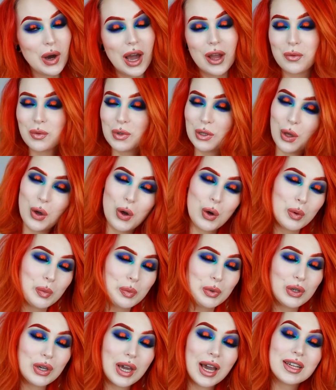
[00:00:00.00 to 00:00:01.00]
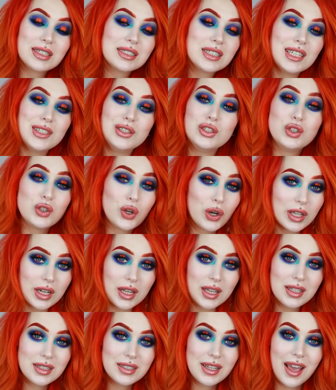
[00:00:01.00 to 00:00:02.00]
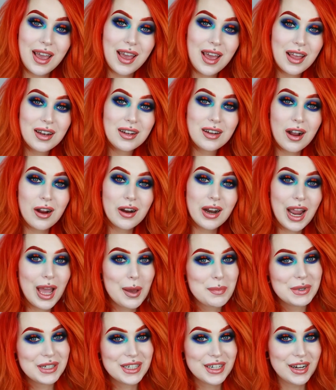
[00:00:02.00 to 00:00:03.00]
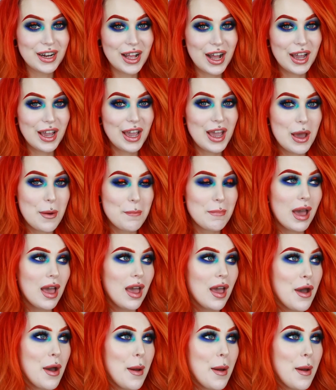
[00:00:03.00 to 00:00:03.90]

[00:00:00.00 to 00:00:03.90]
I really hope you guys enjoyed it and are happy that I am